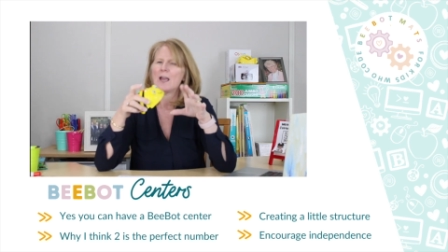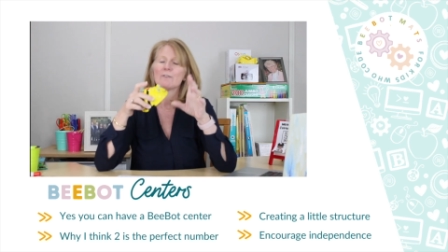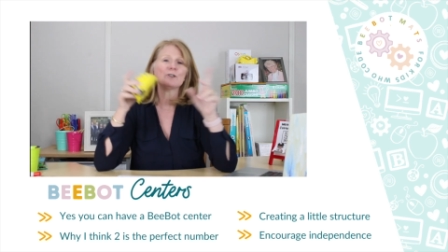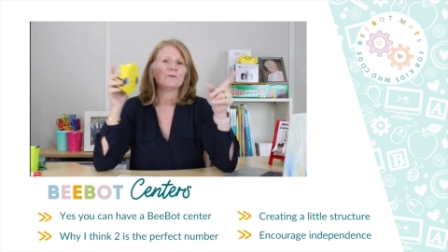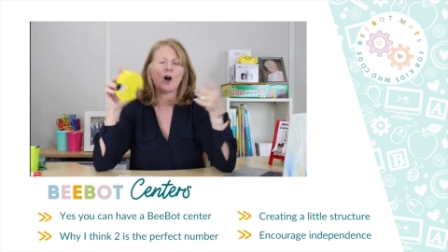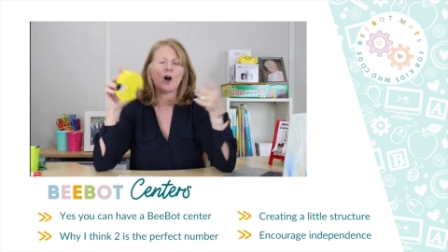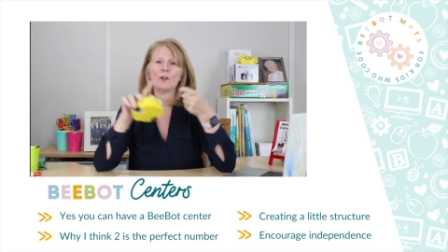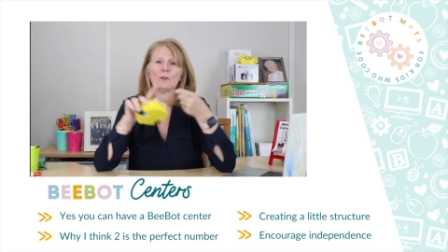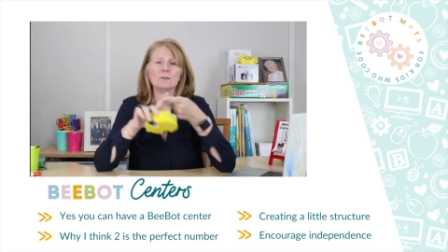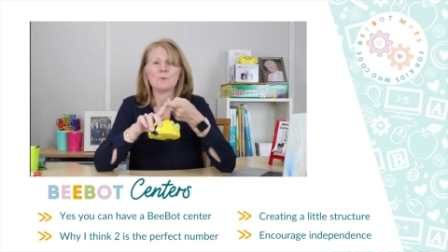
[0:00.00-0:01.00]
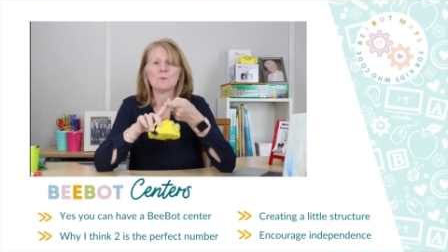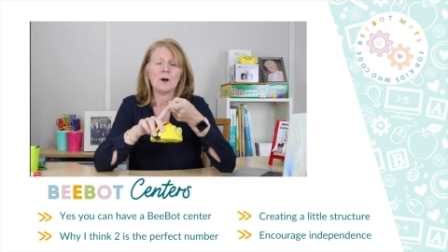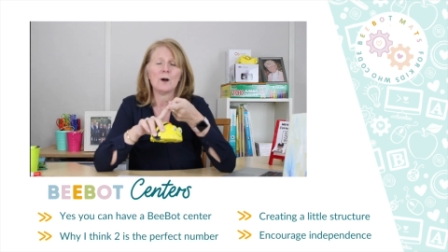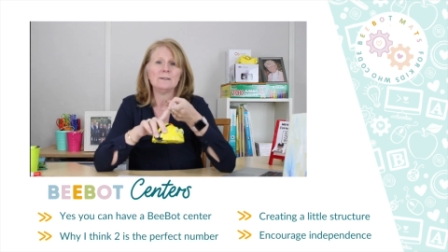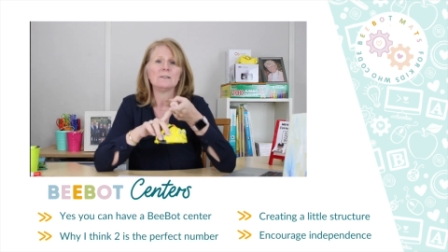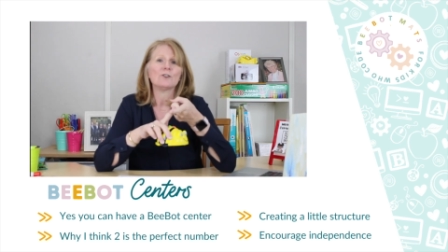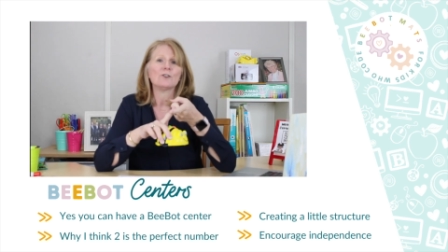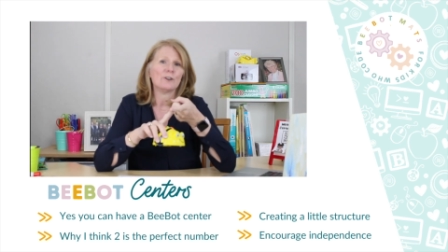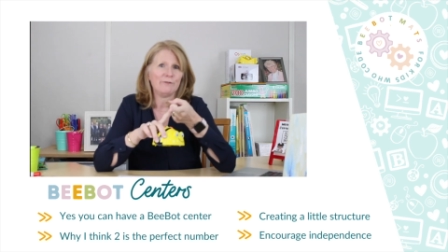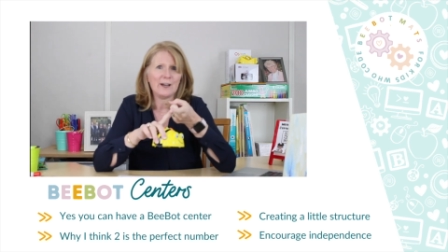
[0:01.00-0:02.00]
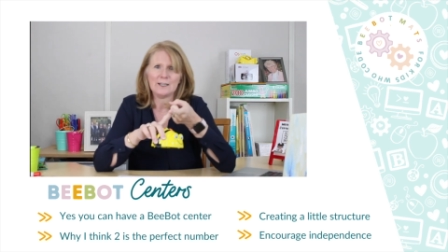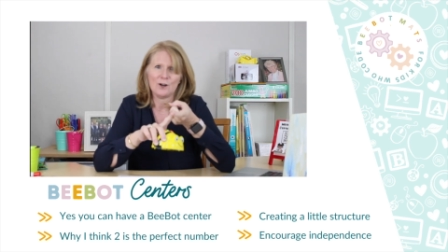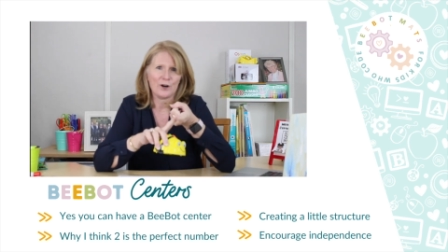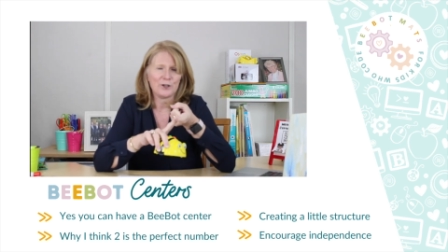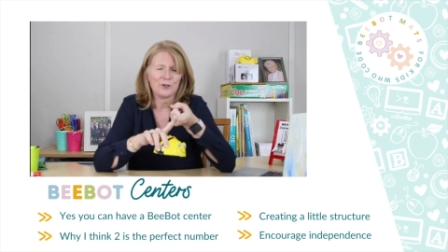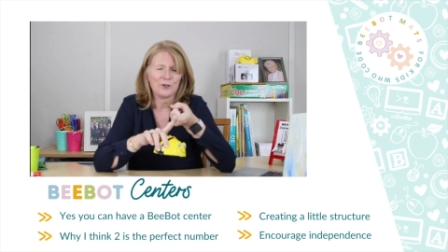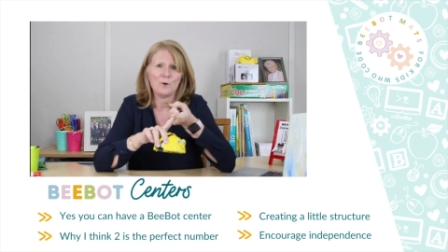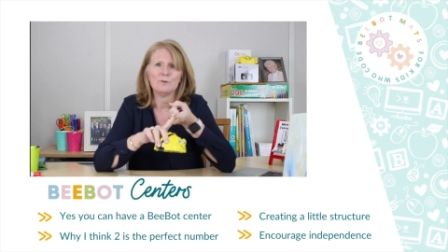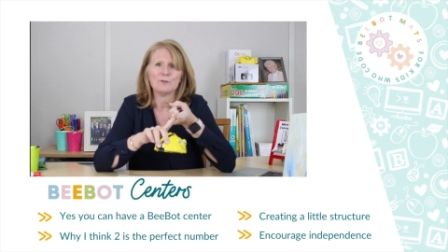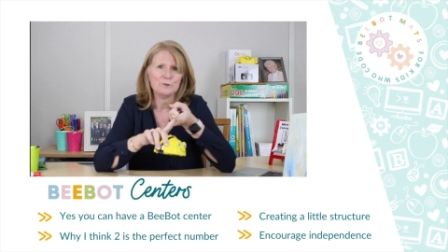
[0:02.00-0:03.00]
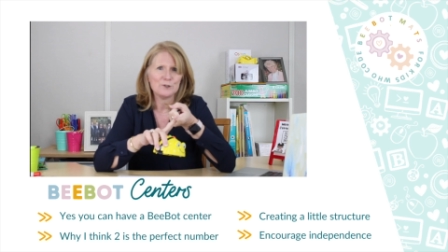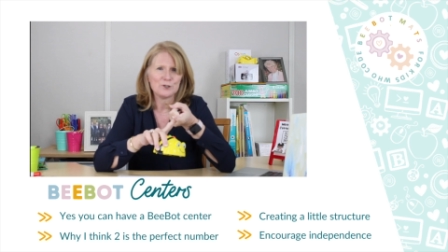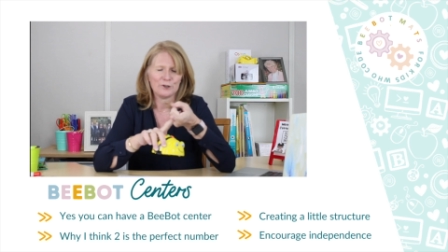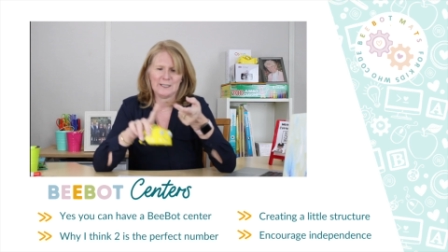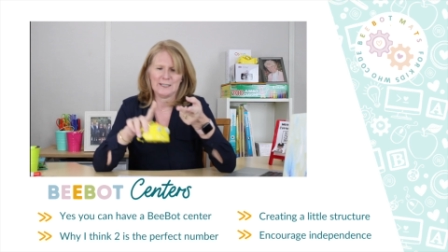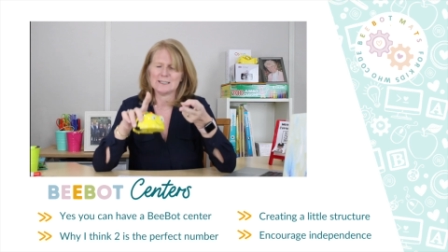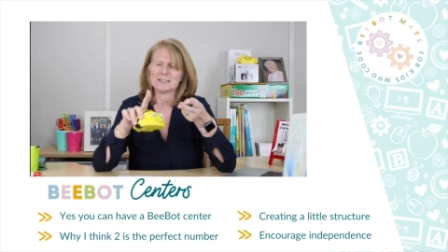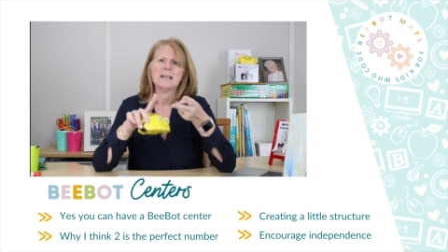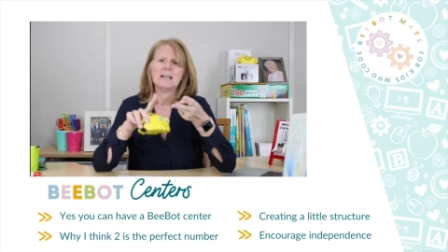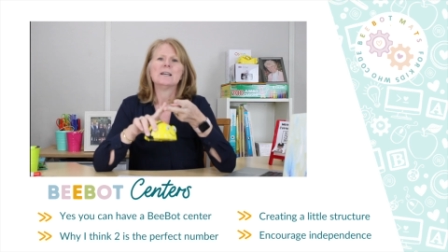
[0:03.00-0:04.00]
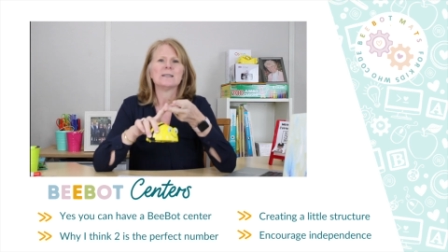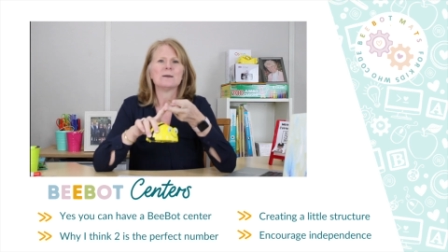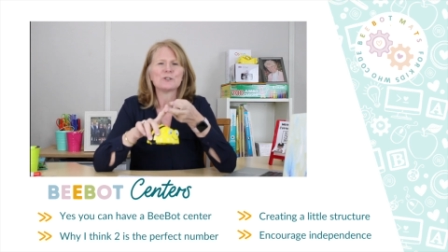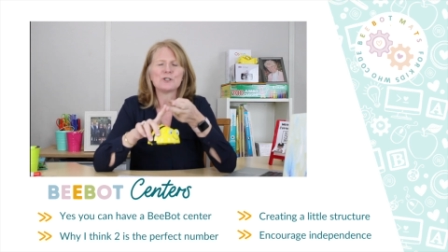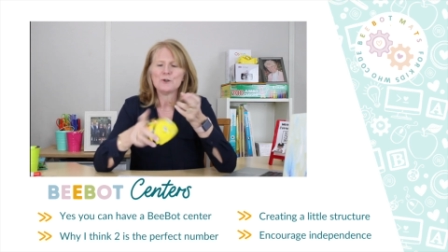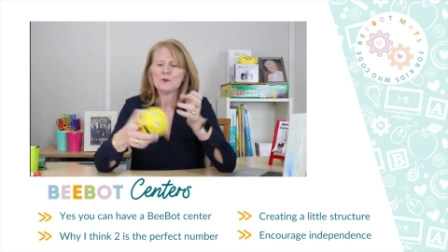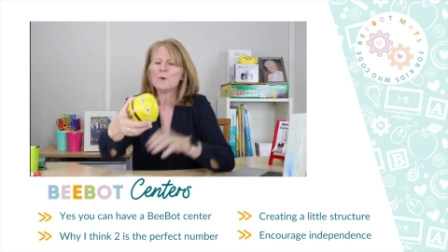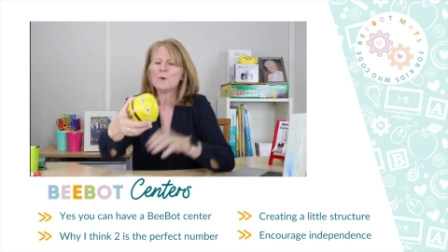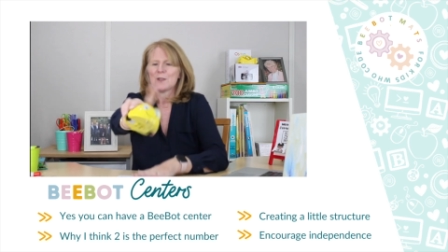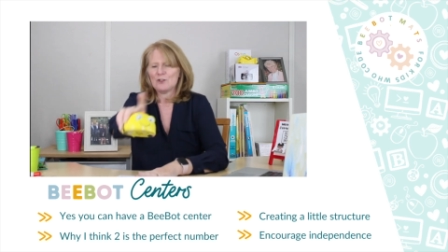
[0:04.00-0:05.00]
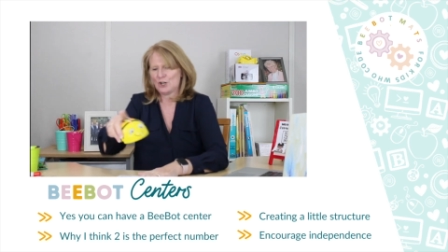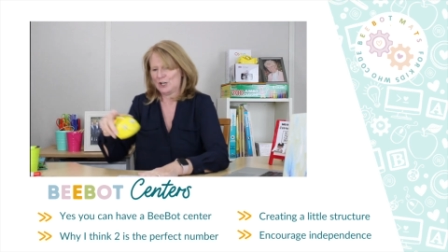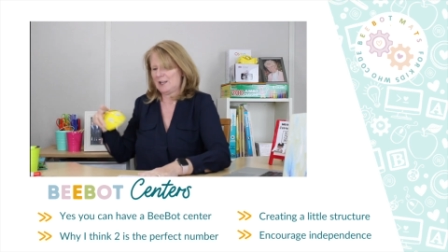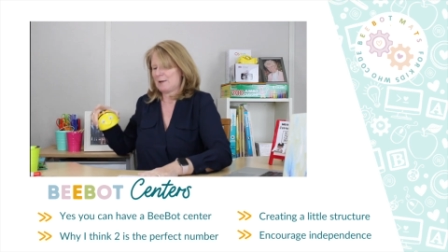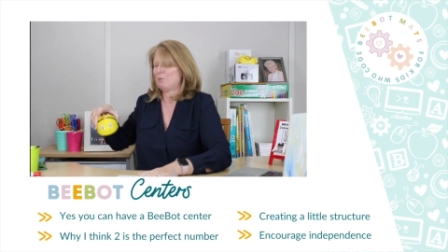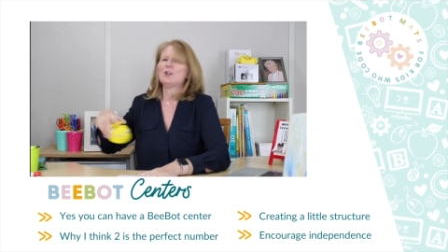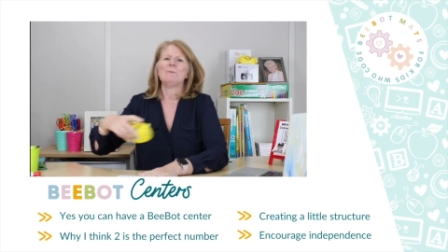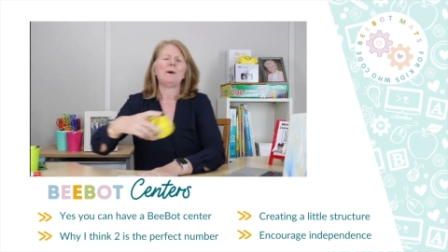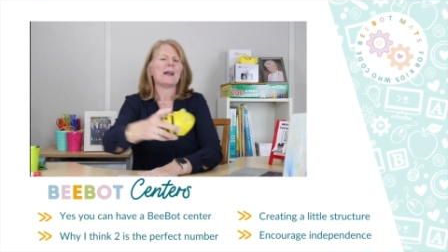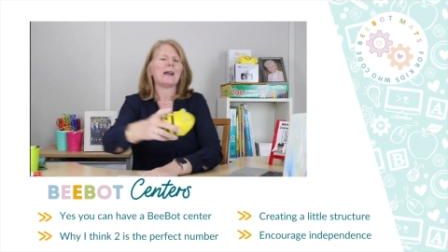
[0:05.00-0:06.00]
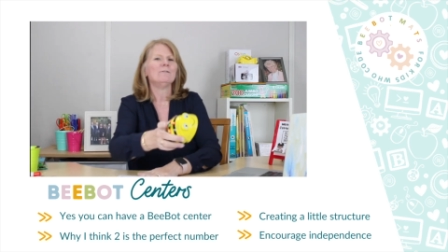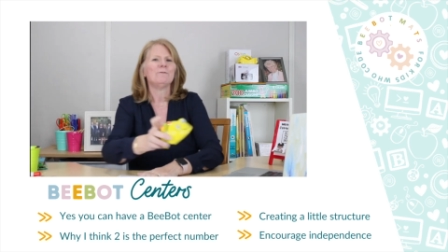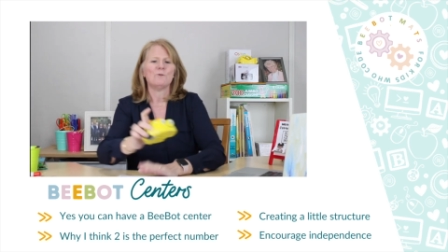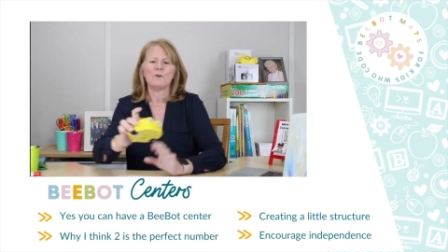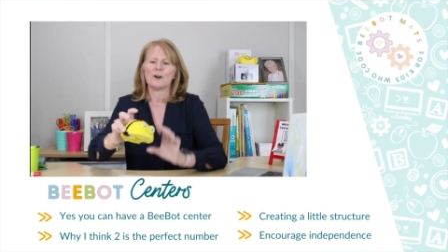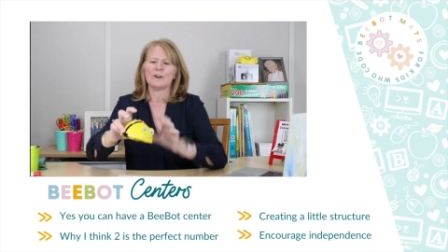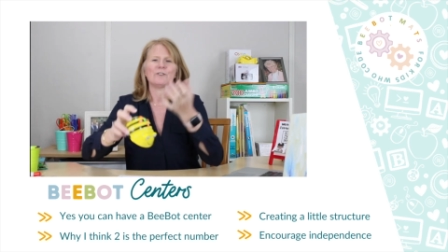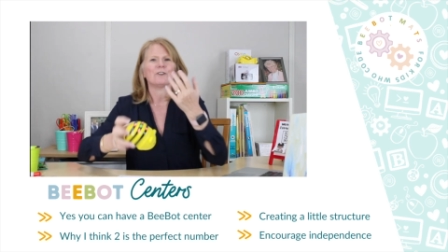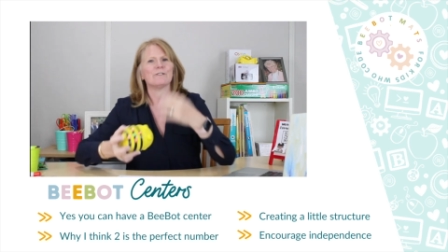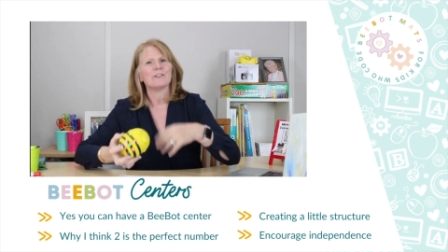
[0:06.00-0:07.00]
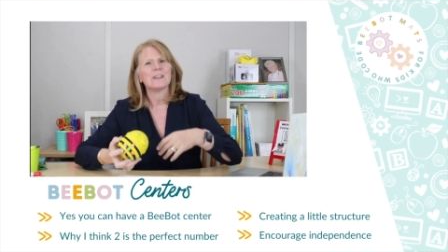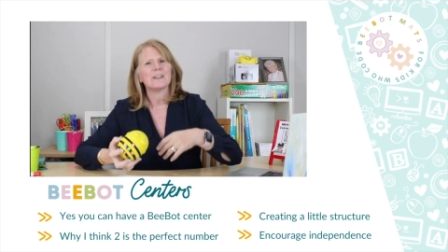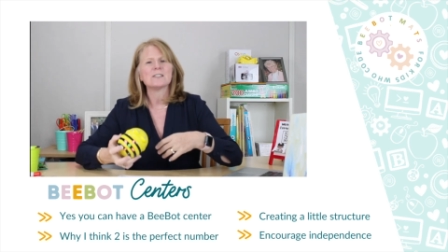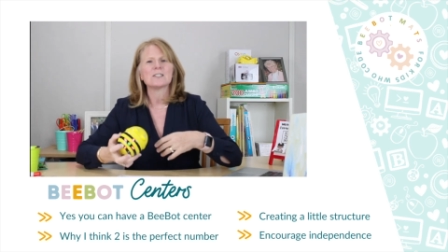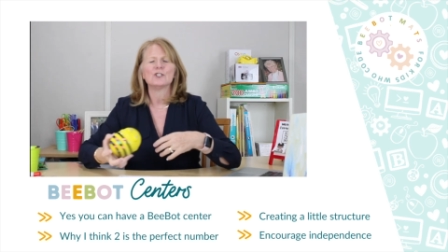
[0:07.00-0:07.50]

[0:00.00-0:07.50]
First of all, number one, they're going to fight and argue over whose turn it is. Number two, they're going to like pull it back and forth. They're going to forget to